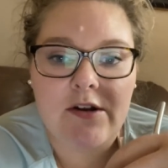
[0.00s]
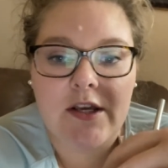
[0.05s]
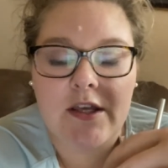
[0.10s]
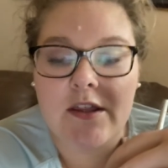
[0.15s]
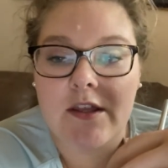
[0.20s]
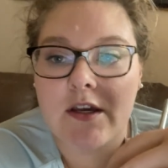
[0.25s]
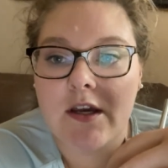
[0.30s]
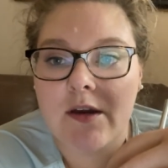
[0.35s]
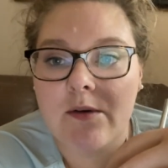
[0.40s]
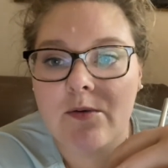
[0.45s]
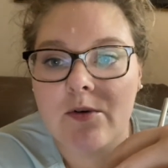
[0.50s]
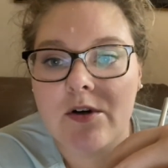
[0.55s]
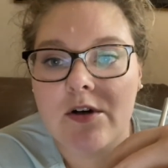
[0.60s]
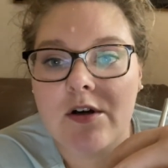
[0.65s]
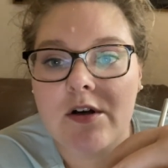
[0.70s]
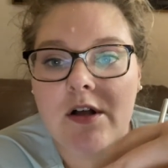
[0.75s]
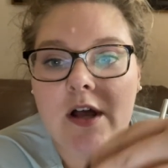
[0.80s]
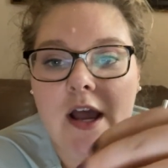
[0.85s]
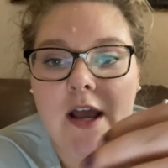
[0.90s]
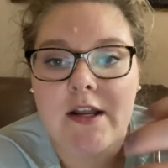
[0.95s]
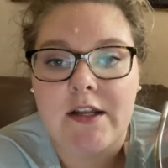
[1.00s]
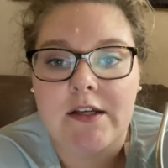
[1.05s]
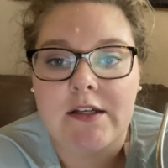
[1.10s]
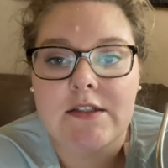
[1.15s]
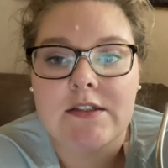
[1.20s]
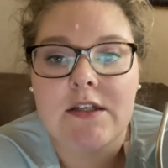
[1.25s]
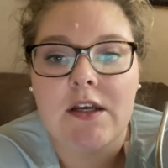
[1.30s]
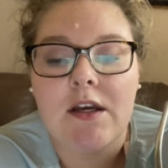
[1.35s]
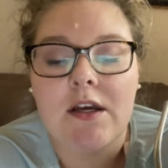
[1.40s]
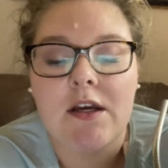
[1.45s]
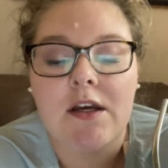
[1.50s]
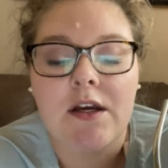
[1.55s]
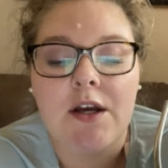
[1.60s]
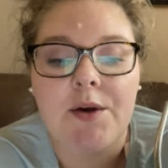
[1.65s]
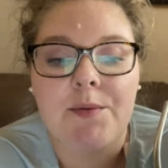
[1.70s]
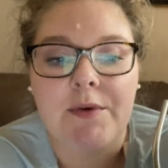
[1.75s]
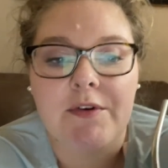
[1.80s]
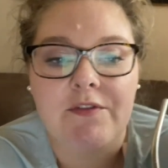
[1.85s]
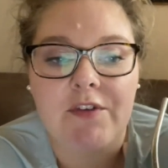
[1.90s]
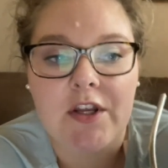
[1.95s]
I think I will edit
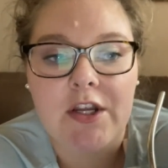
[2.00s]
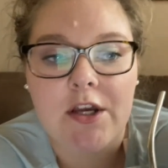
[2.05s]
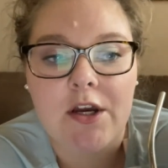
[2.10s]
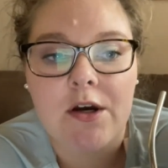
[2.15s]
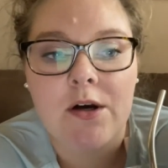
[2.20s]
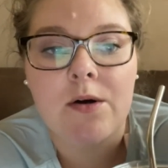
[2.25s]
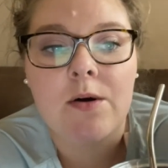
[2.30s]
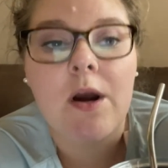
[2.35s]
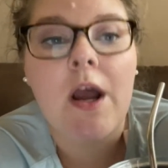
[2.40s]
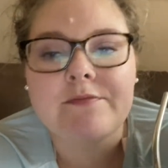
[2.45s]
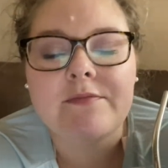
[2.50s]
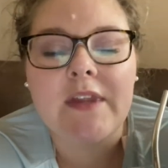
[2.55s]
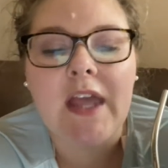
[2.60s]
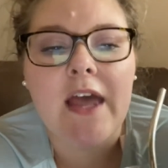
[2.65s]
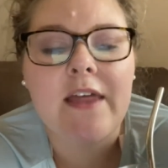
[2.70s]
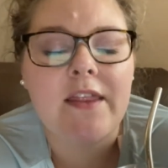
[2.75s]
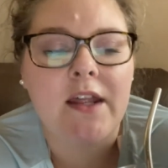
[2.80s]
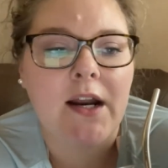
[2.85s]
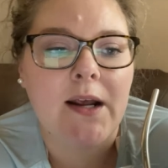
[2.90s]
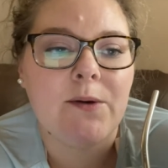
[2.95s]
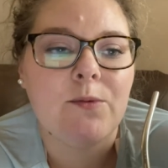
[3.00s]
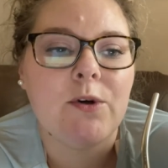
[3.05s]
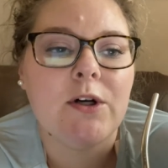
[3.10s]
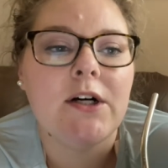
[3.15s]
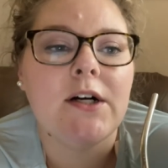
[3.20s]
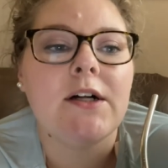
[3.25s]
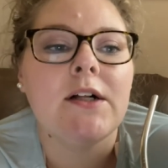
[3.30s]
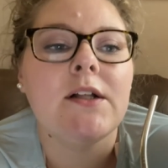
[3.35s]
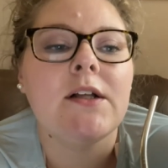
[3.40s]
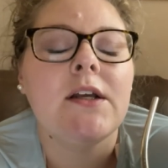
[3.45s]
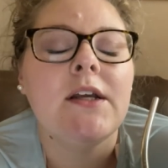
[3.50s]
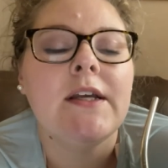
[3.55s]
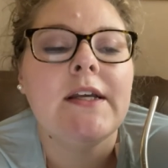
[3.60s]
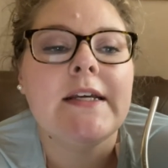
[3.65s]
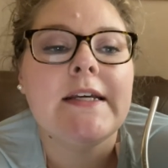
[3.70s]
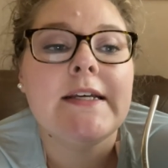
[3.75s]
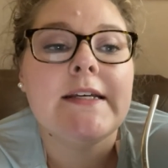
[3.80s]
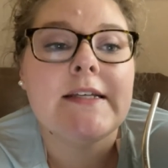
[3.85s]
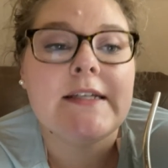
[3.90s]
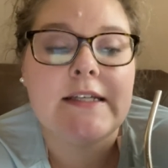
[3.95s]
my video and then I will
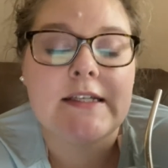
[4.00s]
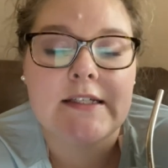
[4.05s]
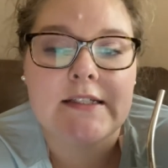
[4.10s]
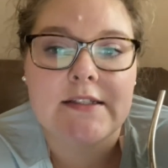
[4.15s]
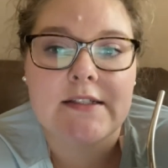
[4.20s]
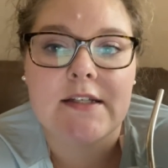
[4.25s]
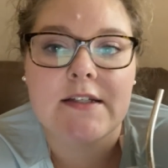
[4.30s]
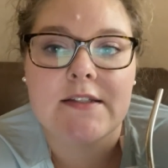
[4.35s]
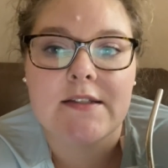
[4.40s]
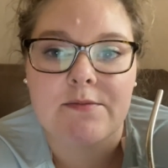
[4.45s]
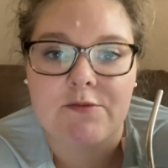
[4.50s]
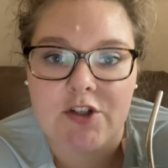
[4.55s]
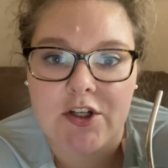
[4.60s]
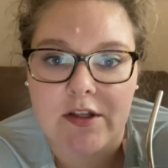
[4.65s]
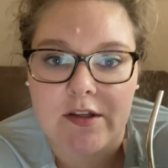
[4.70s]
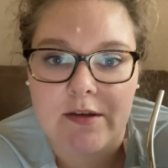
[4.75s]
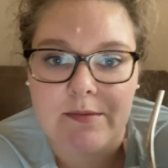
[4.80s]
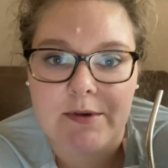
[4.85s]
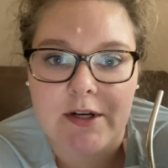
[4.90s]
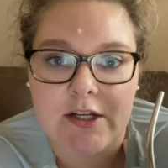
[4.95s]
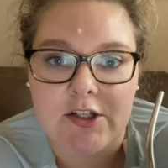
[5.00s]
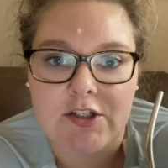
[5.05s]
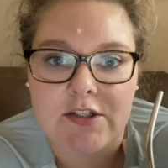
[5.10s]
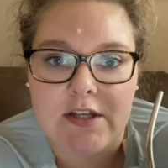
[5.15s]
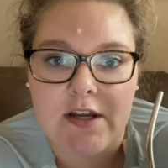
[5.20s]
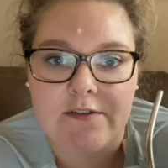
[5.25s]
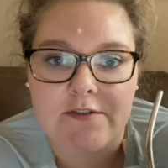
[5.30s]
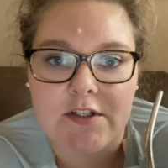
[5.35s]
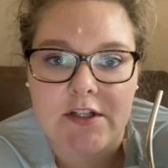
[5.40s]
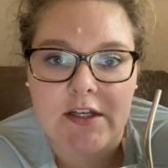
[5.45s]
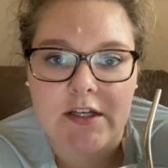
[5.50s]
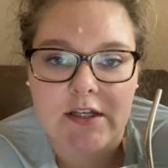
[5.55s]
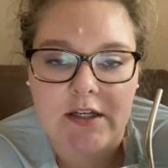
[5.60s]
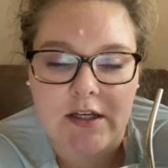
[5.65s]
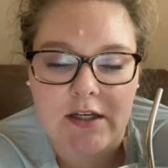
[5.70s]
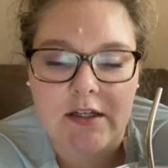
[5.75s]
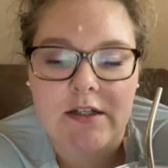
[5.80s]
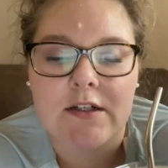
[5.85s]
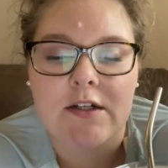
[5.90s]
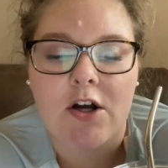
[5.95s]
eat some chili, but I just have to like
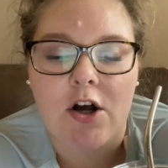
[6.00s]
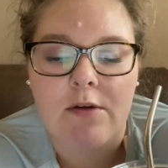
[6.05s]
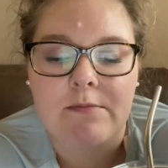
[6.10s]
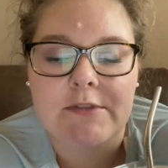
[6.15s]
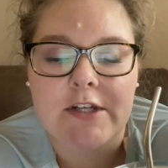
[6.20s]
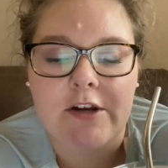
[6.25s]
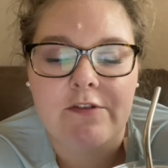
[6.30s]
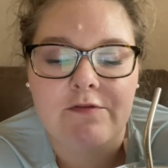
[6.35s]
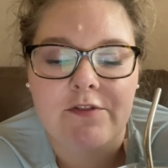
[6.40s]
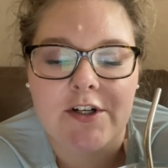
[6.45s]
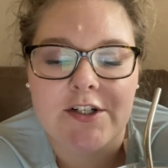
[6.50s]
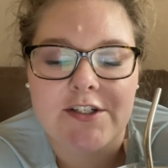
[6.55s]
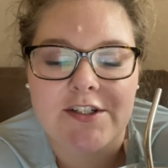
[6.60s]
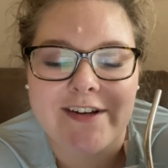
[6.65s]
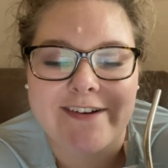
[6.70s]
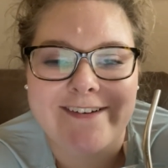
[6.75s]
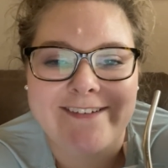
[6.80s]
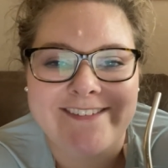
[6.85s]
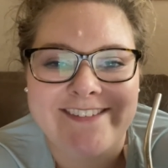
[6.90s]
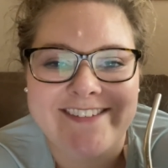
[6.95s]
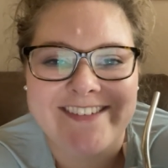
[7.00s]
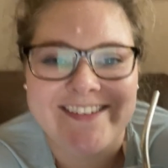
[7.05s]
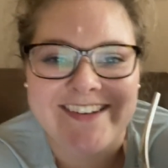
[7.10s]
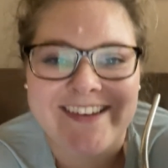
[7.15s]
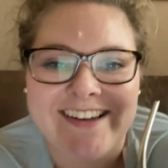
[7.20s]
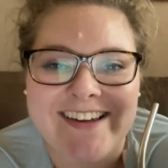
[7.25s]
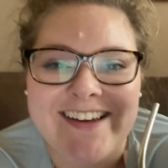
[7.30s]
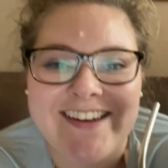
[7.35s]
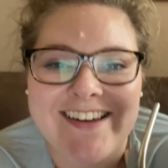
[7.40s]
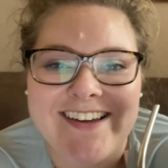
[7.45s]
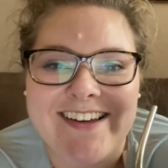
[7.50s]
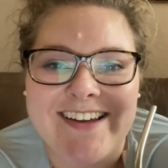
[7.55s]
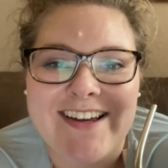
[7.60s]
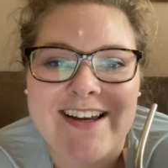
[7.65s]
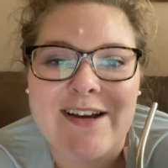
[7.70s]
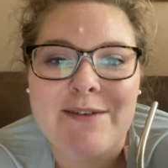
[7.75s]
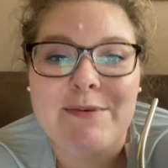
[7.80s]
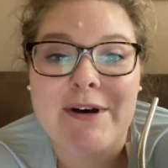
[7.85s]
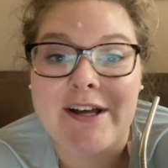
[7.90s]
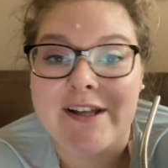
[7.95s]
calm down first, you know?
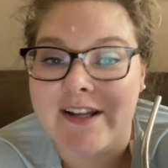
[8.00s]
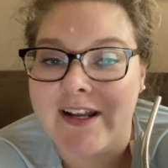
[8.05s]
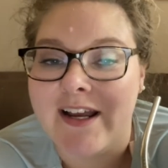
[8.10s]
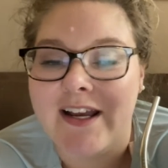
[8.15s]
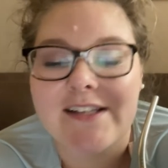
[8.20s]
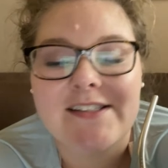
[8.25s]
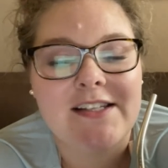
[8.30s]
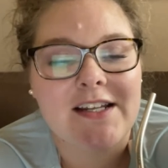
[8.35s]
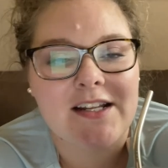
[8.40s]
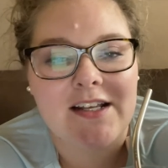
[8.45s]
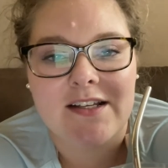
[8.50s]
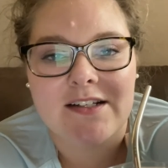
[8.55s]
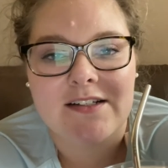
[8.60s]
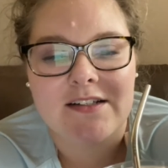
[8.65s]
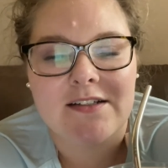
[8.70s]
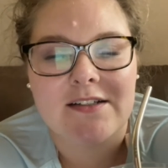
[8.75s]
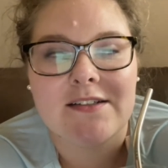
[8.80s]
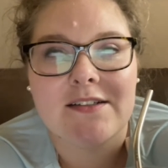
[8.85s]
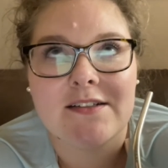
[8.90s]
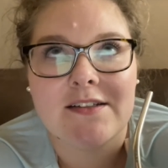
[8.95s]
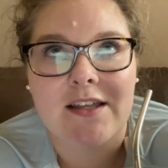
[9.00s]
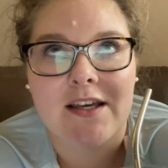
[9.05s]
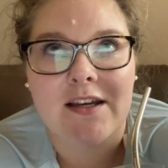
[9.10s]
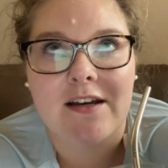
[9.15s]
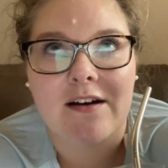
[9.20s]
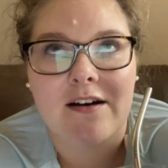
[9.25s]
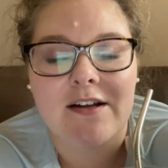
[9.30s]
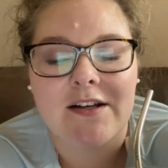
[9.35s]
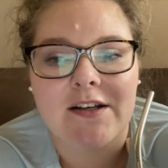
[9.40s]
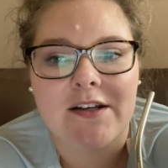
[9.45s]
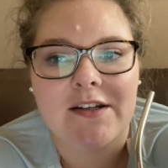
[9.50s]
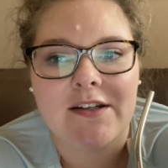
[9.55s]
But I did it, thank God.